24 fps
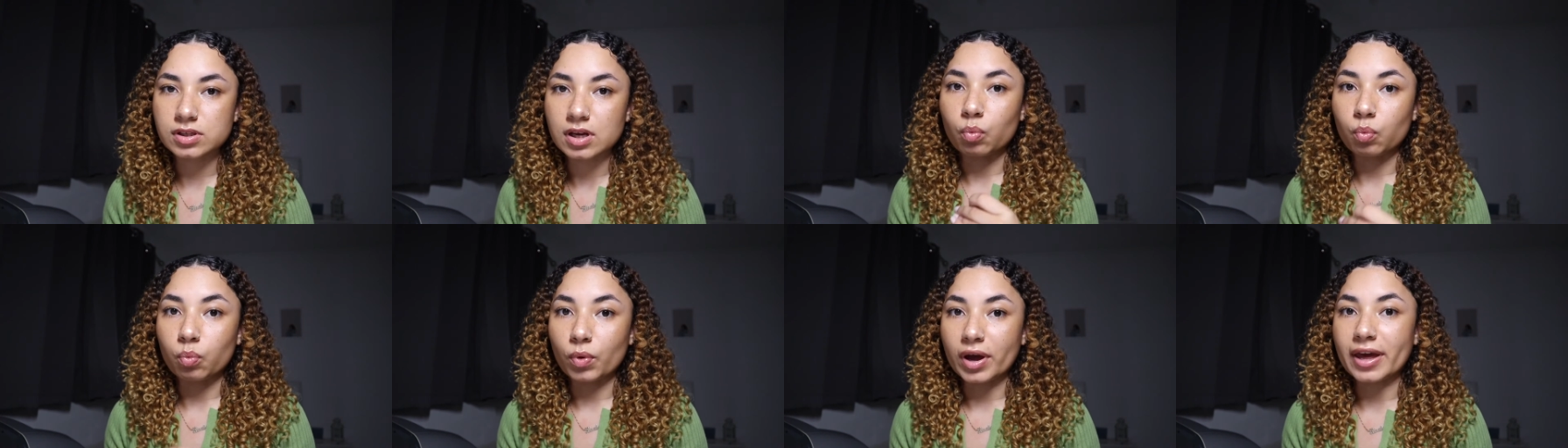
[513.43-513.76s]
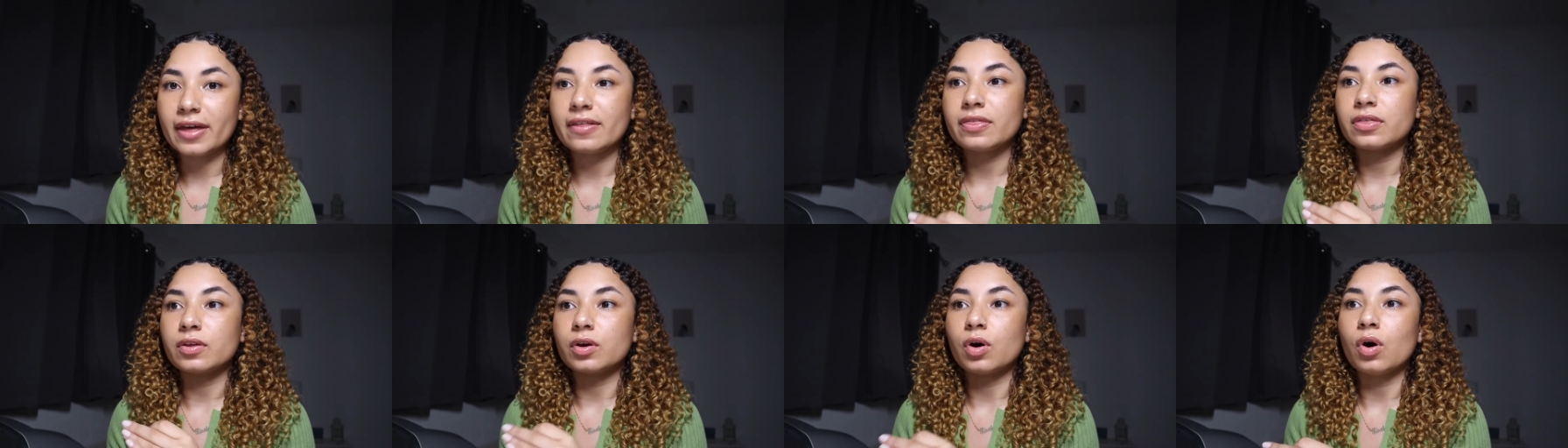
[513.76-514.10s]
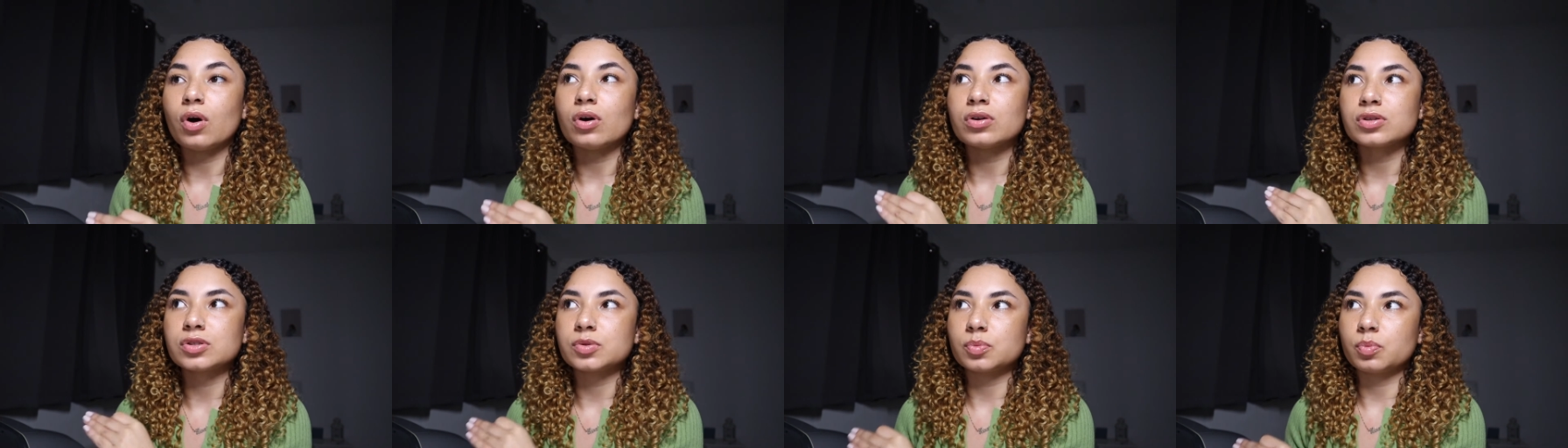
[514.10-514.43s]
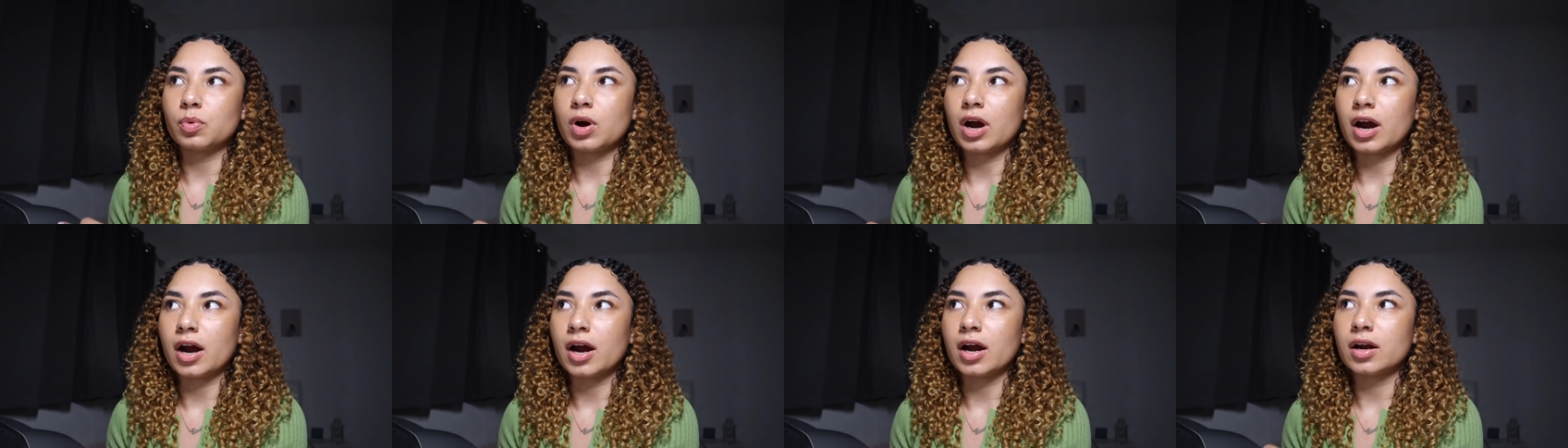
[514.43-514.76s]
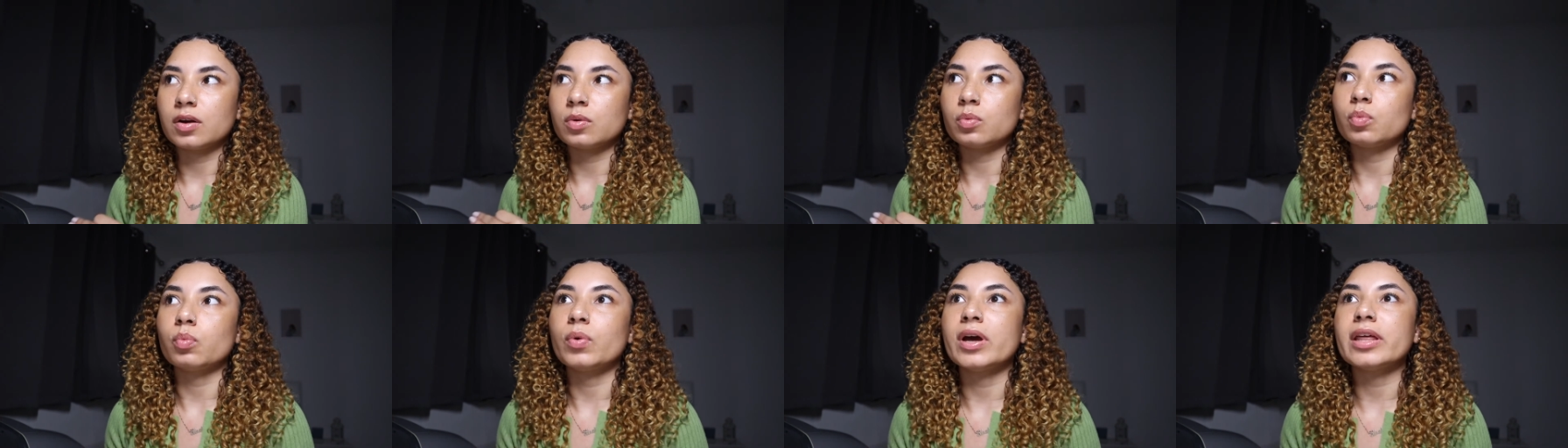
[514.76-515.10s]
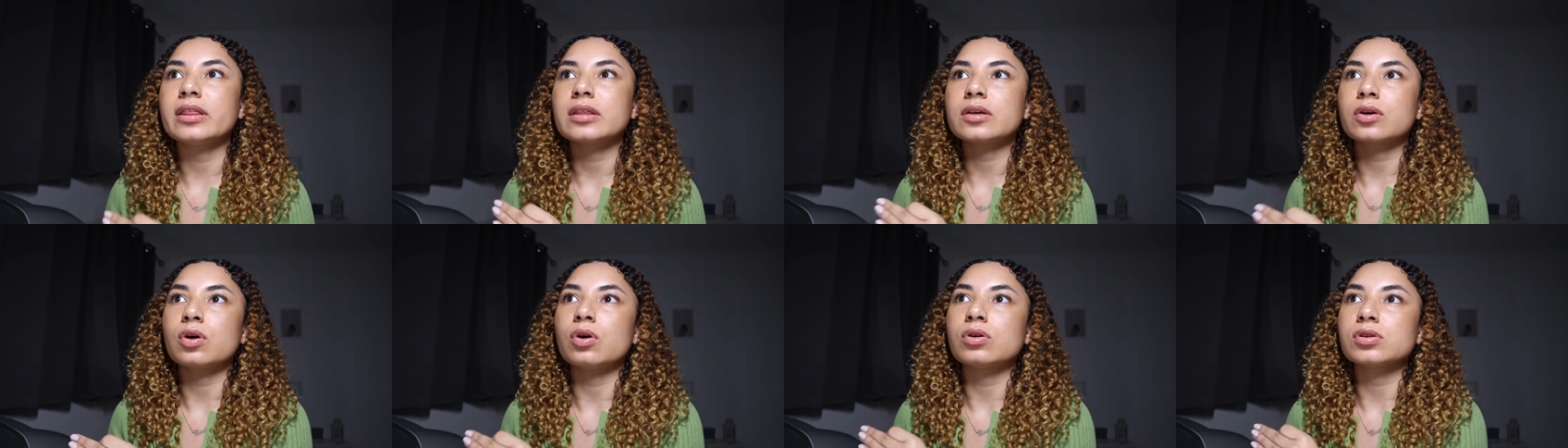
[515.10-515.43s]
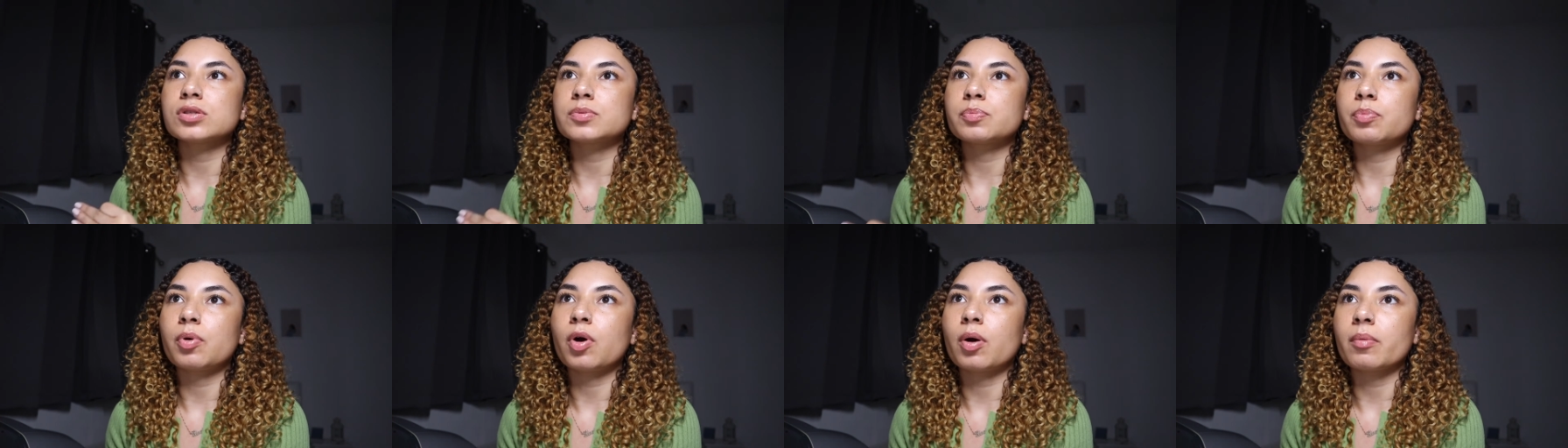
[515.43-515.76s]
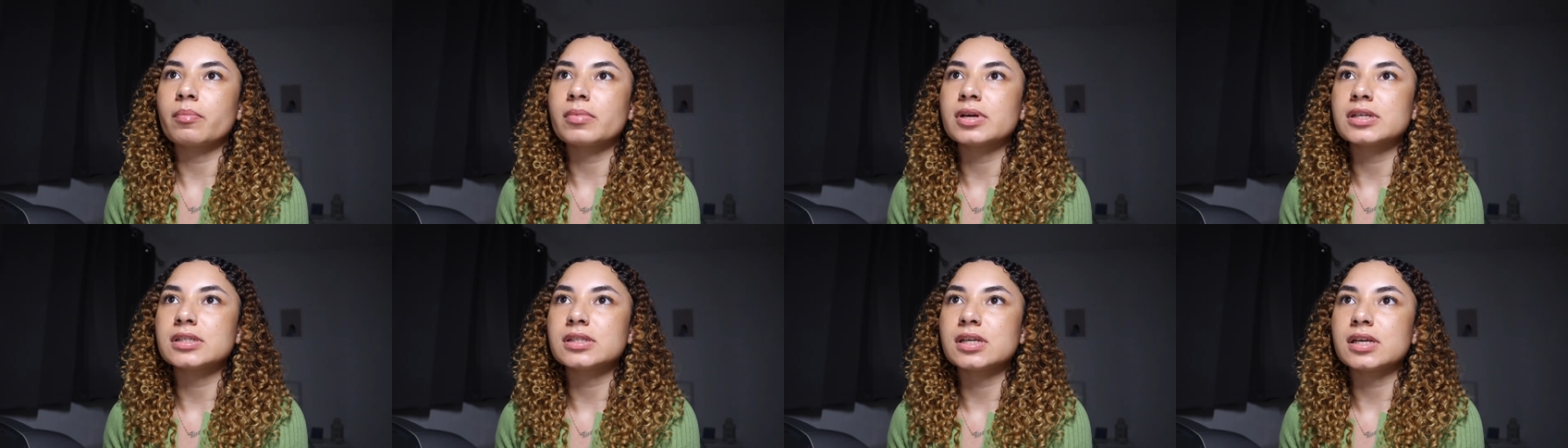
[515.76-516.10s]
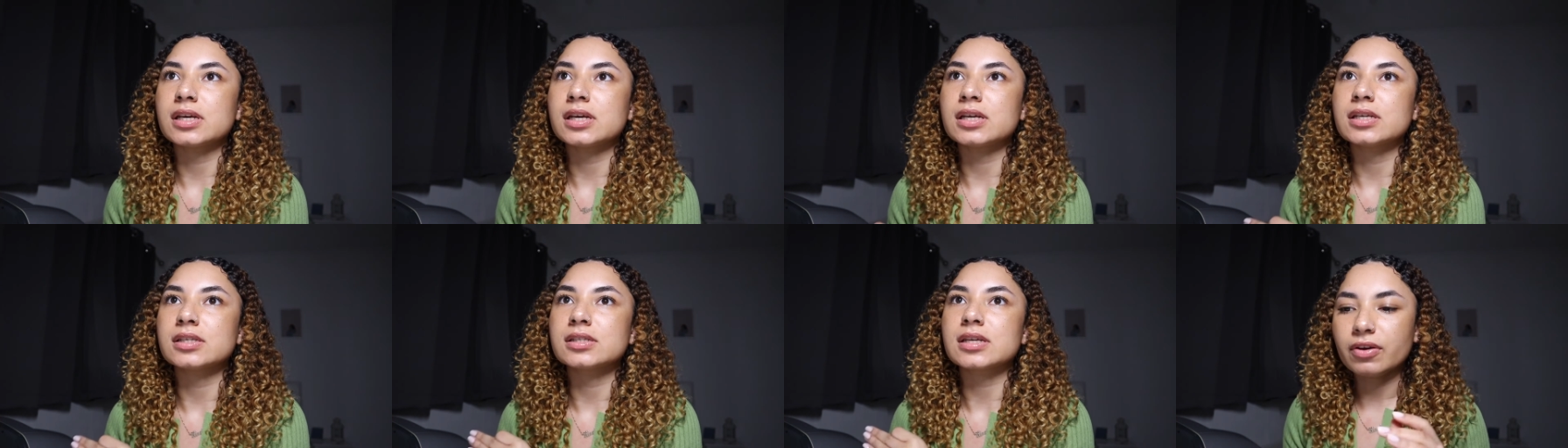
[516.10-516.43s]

with God's word, with God's promises.